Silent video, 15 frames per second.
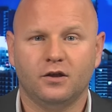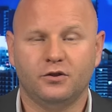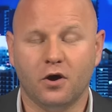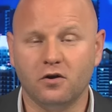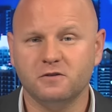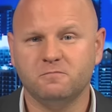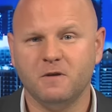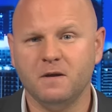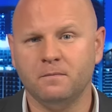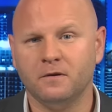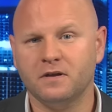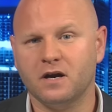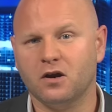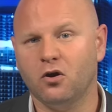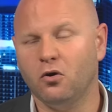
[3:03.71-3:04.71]
Those
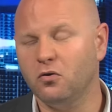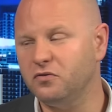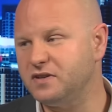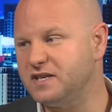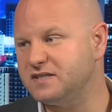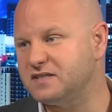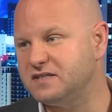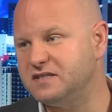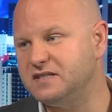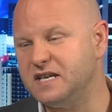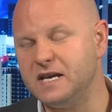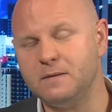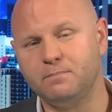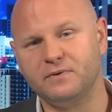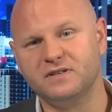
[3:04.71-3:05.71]
people there hold these
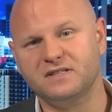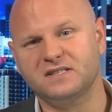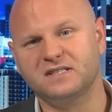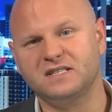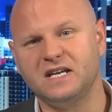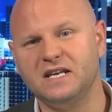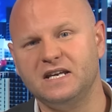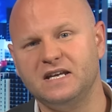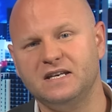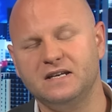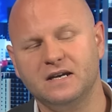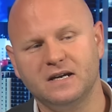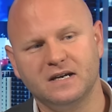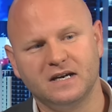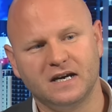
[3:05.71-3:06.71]
deep
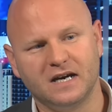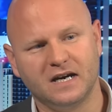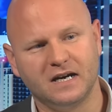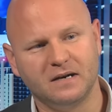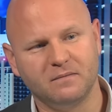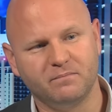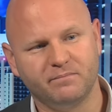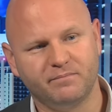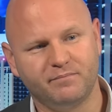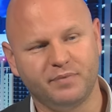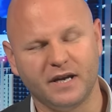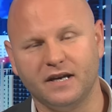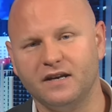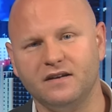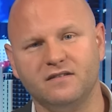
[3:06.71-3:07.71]
seated, uh,
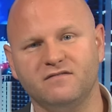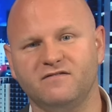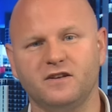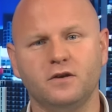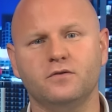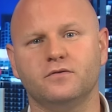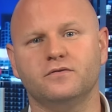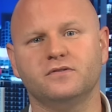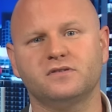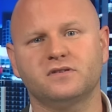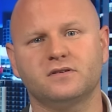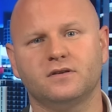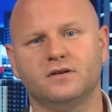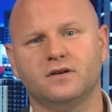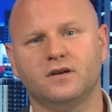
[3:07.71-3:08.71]
bigoted
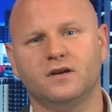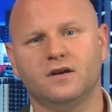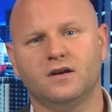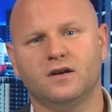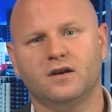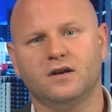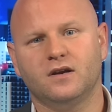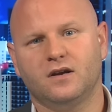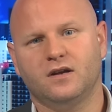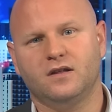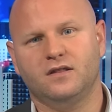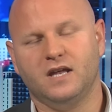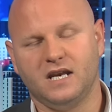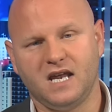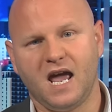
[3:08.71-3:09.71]
views
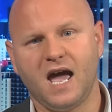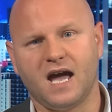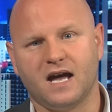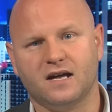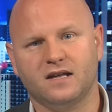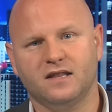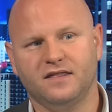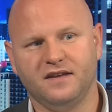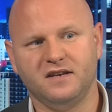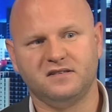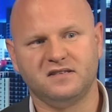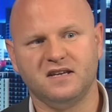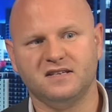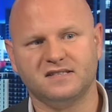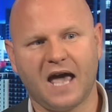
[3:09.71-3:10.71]
that, yeah,
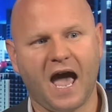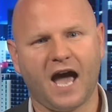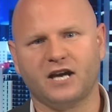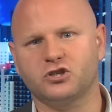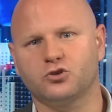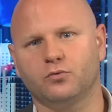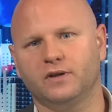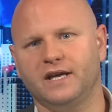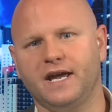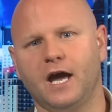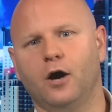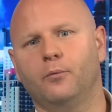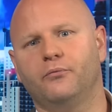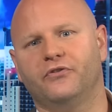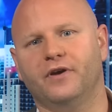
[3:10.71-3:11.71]
these things actually
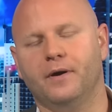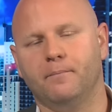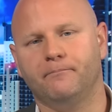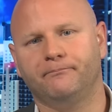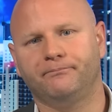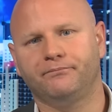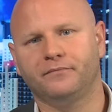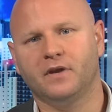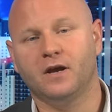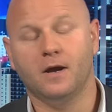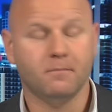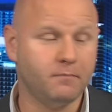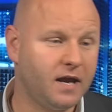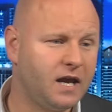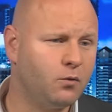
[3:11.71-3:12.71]
help them.
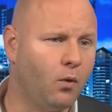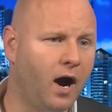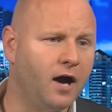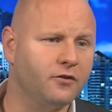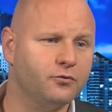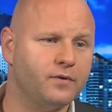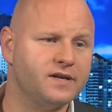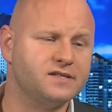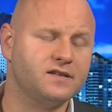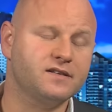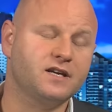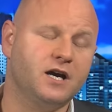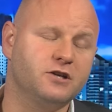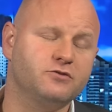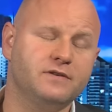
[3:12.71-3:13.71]
Meanwhile, the rest of the
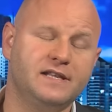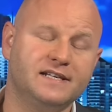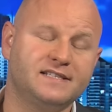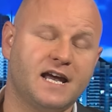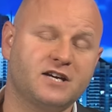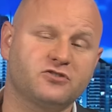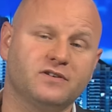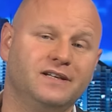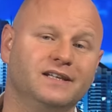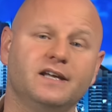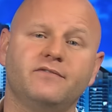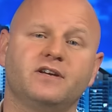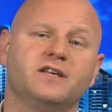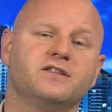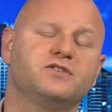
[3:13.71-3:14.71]
country that's actually
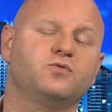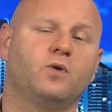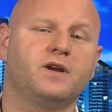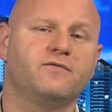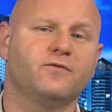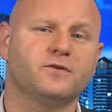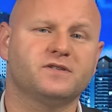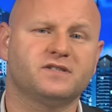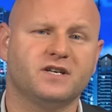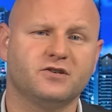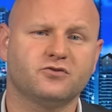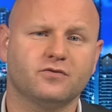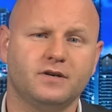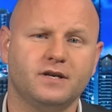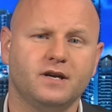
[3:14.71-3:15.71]
living in the 21st
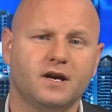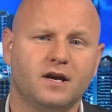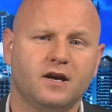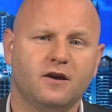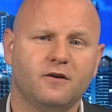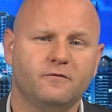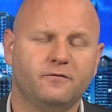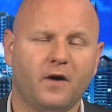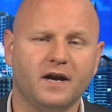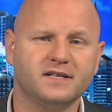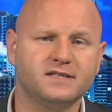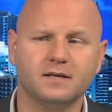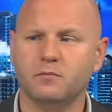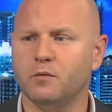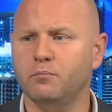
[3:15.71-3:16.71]
century
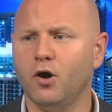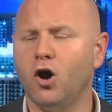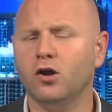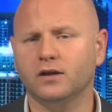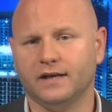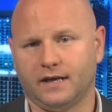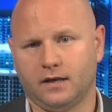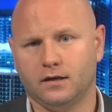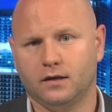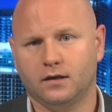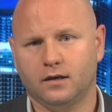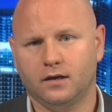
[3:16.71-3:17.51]
finds them appalling.